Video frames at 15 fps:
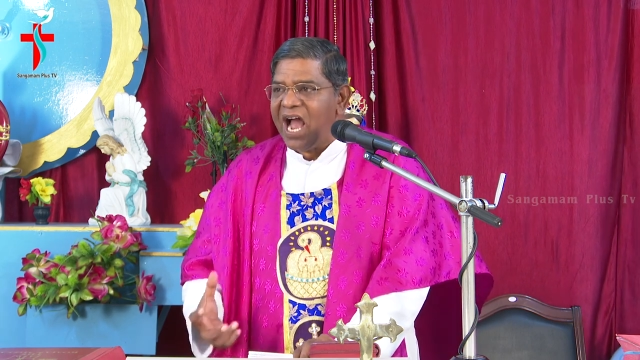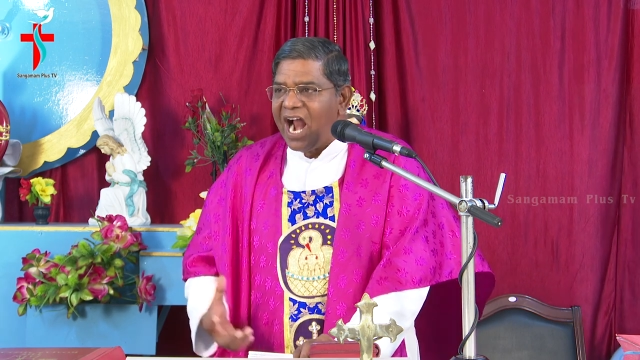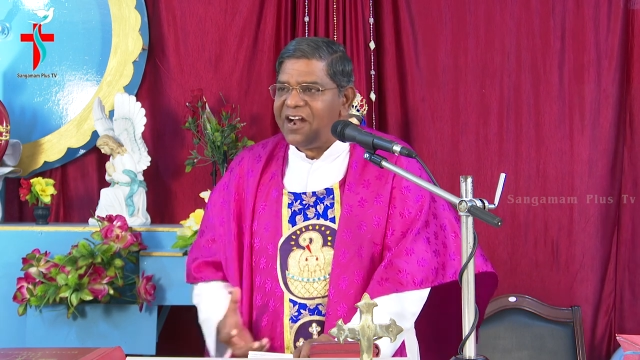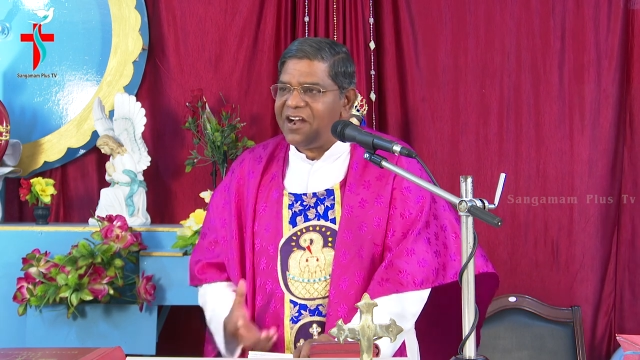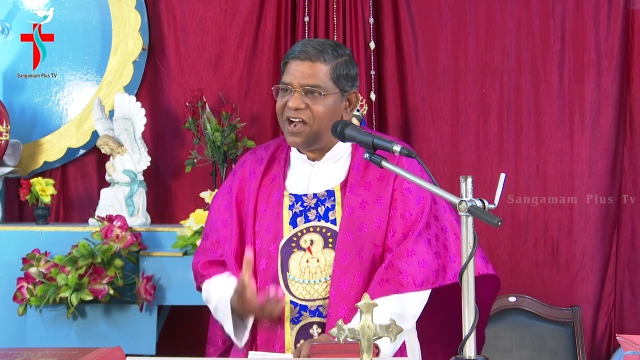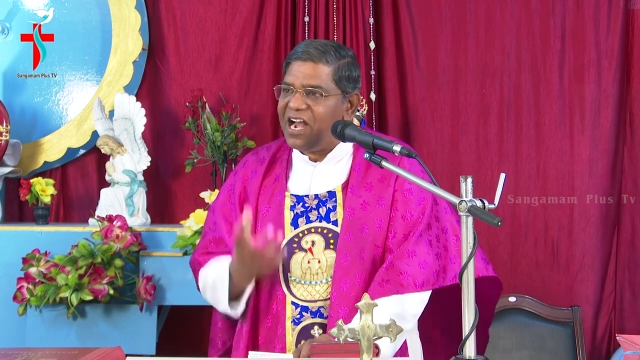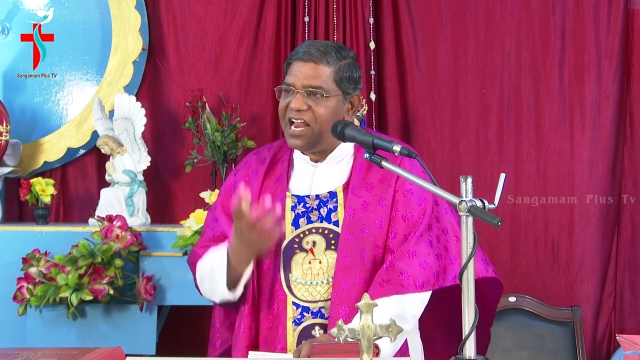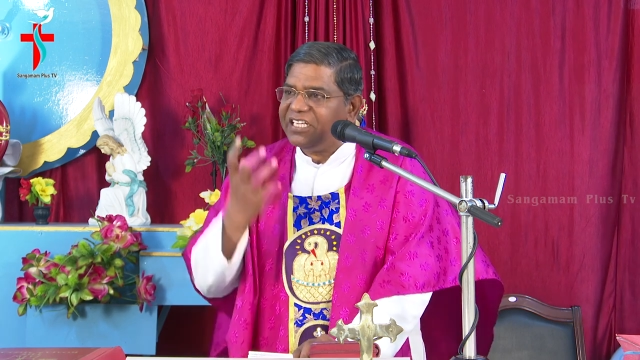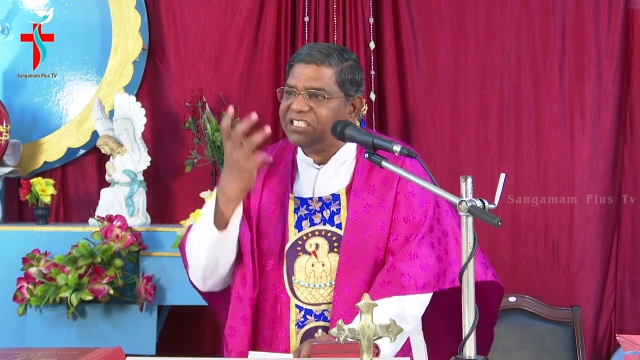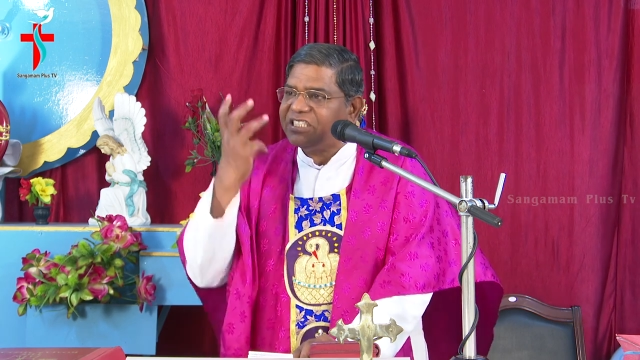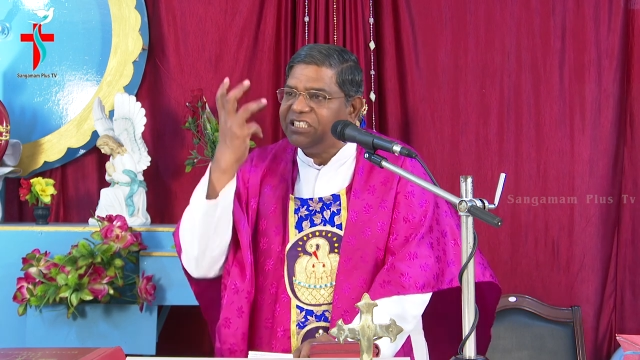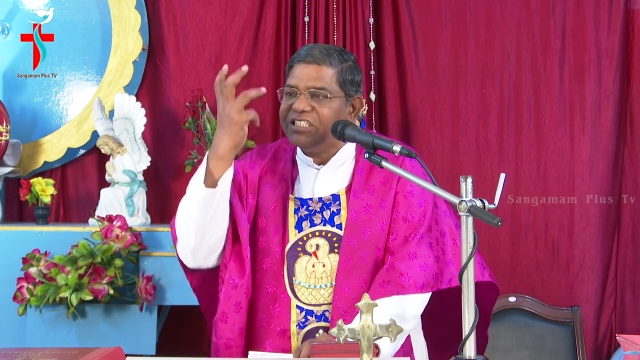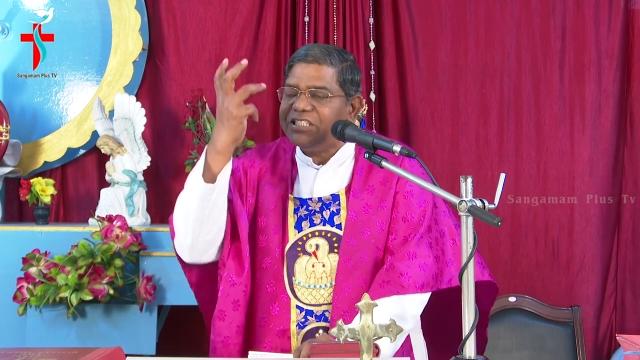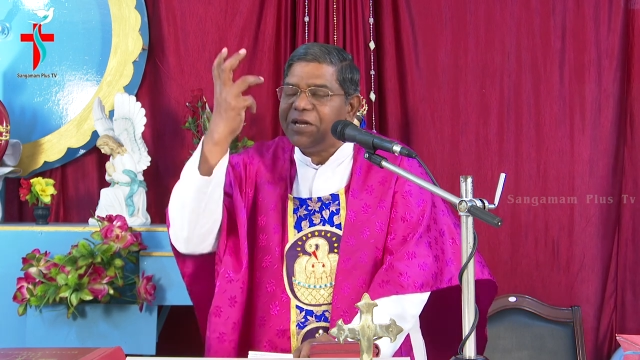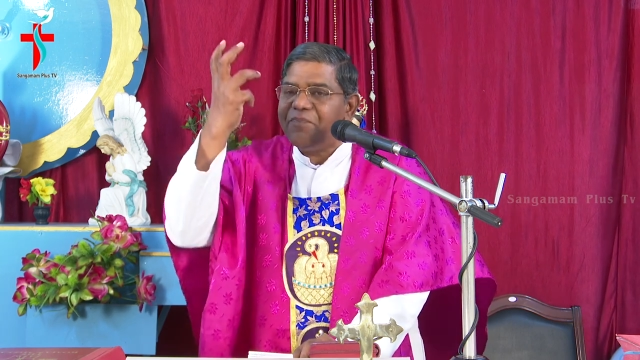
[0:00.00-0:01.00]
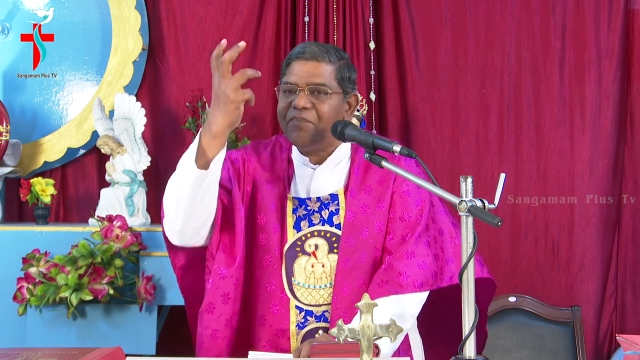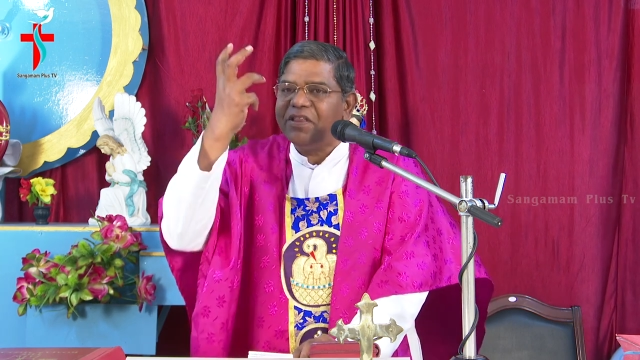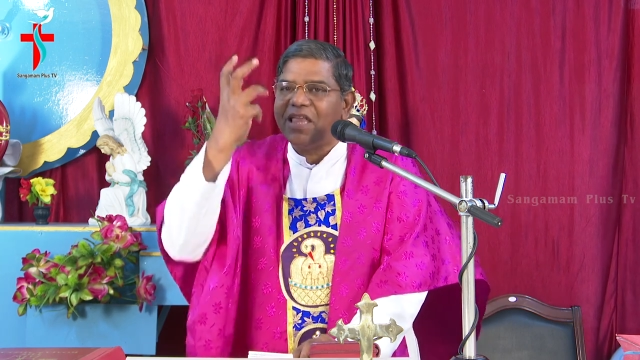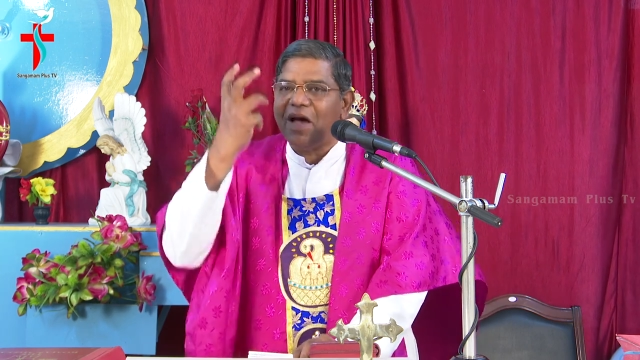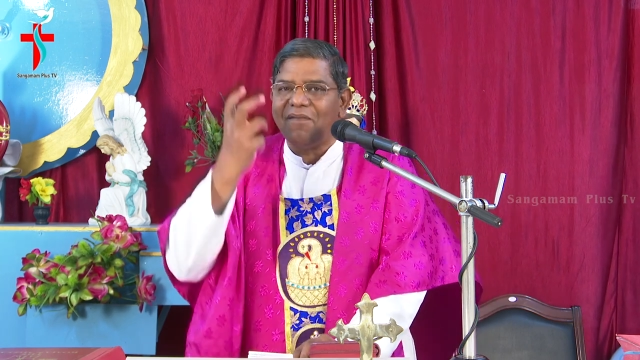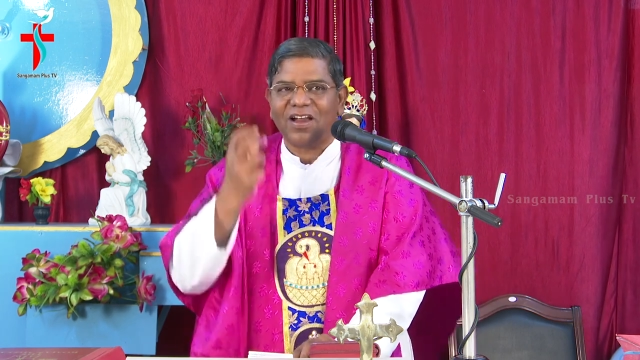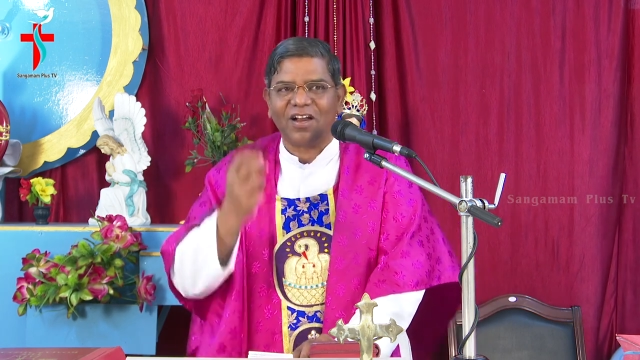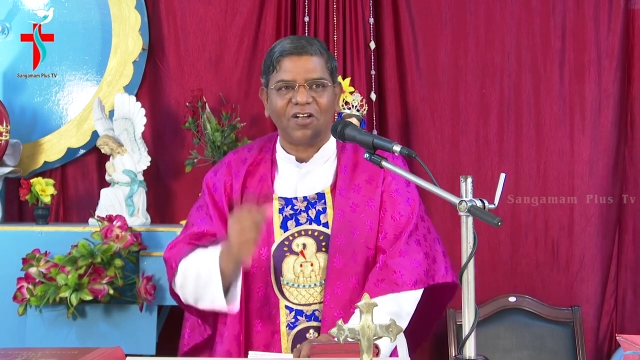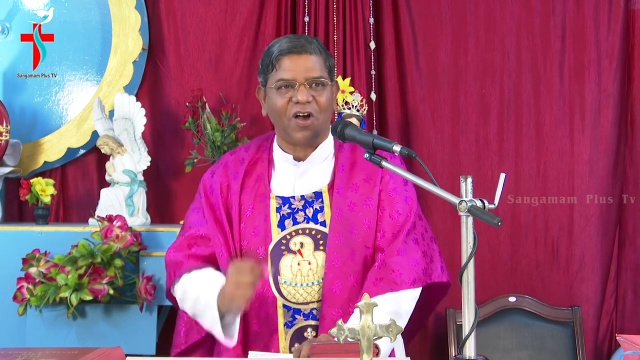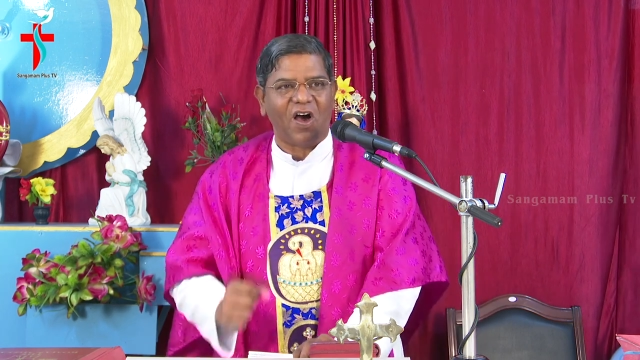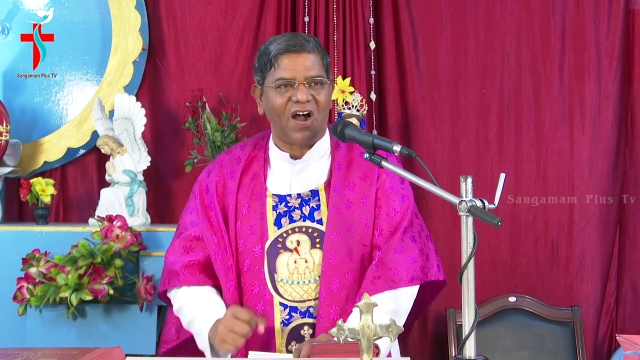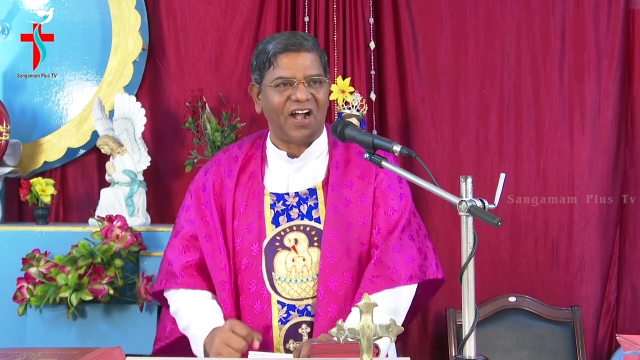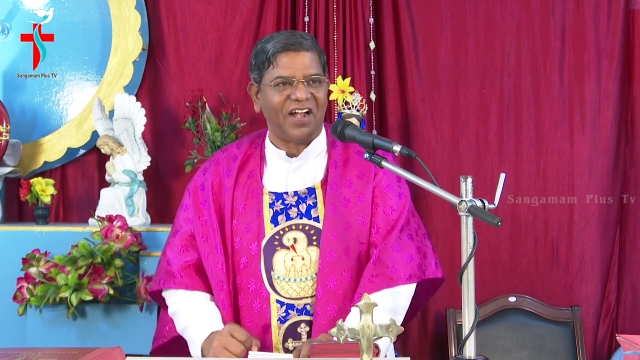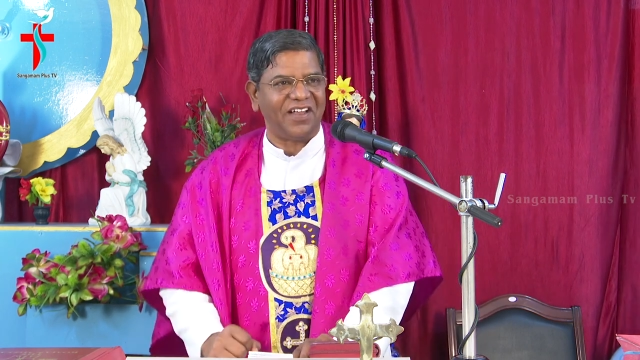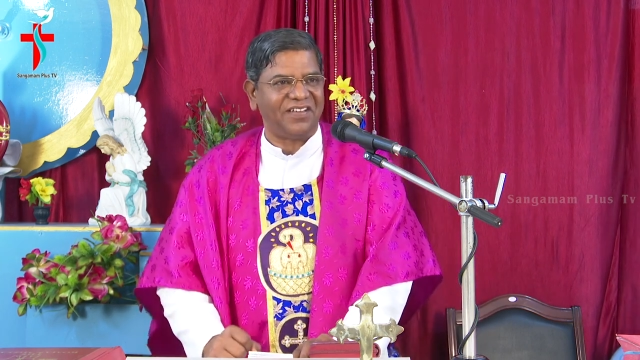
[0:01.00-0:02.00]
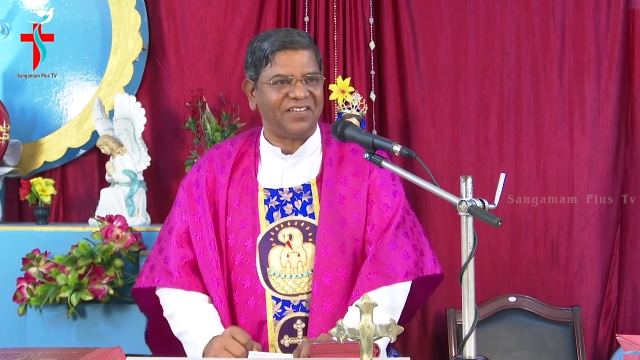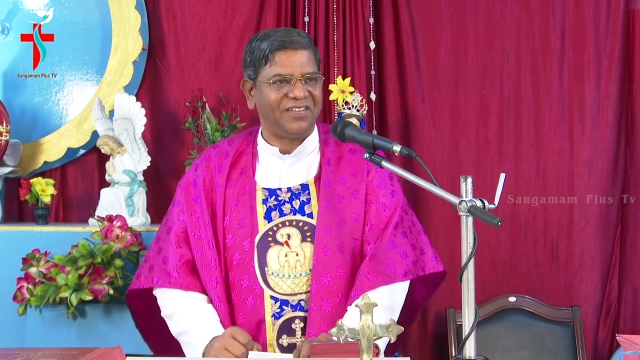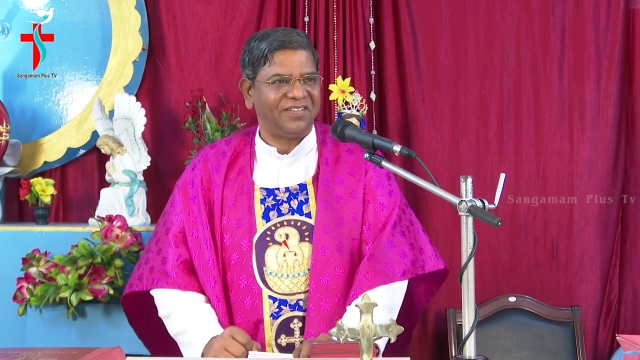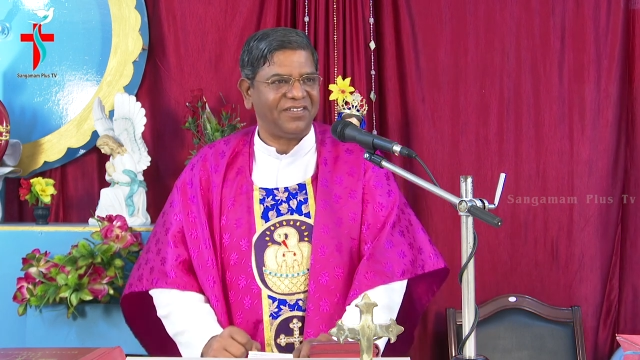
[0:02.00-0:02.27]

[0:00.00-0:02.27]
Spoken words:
and relationship with our God.